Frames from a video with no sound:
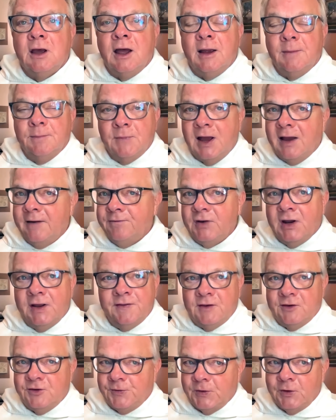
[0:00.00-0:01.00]
I've
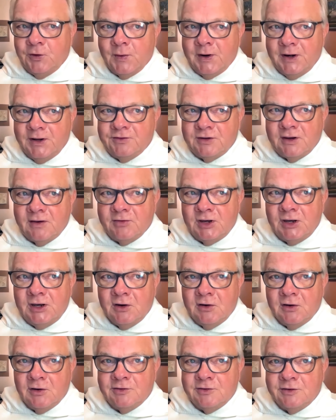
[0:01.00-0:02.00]
done this for 27
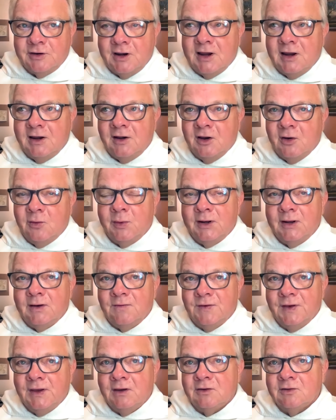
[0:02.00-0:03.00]
years. I know what
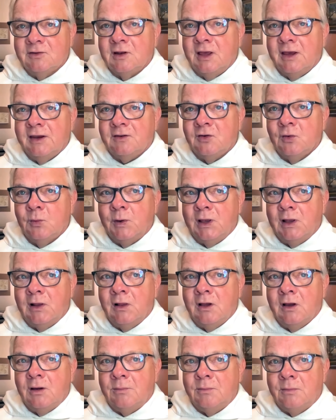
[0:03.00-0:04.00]
it feels like to
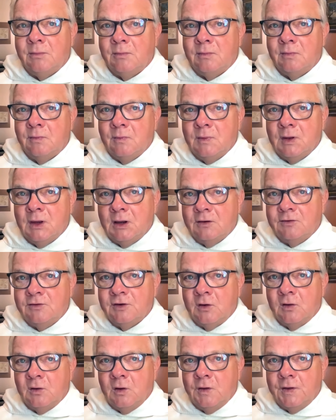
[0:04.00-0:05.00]
welcome a
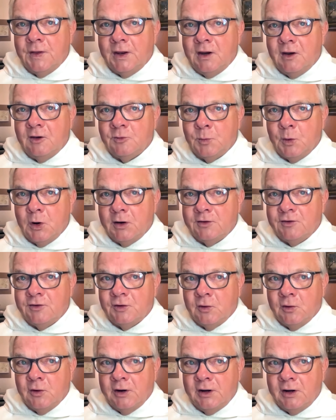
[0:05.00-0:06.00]
soul that has brought a
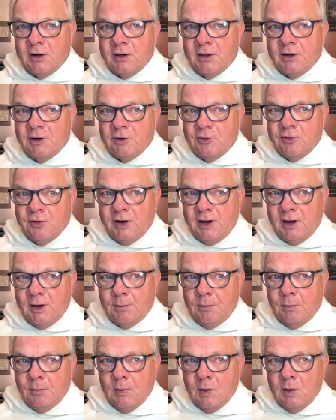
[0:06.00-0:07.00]
story in a
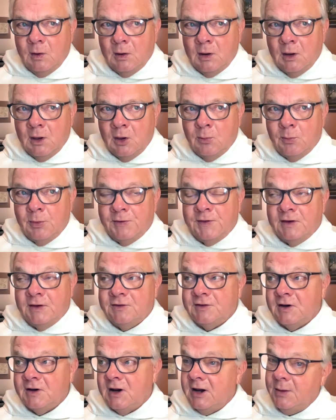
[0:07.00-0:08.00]
dream, but
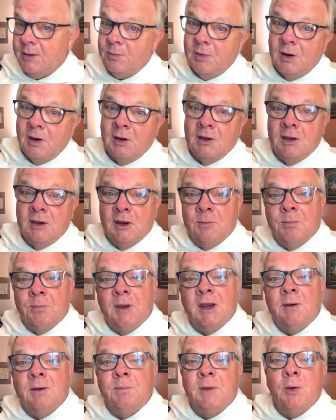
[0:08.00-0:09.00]
this time it
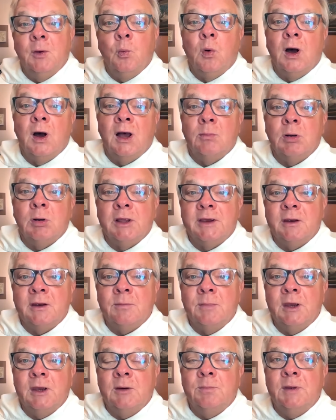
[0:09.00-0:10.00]
made me wobbly, it
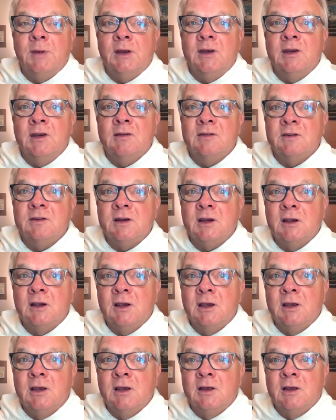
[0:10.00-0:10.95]
made me dizzy.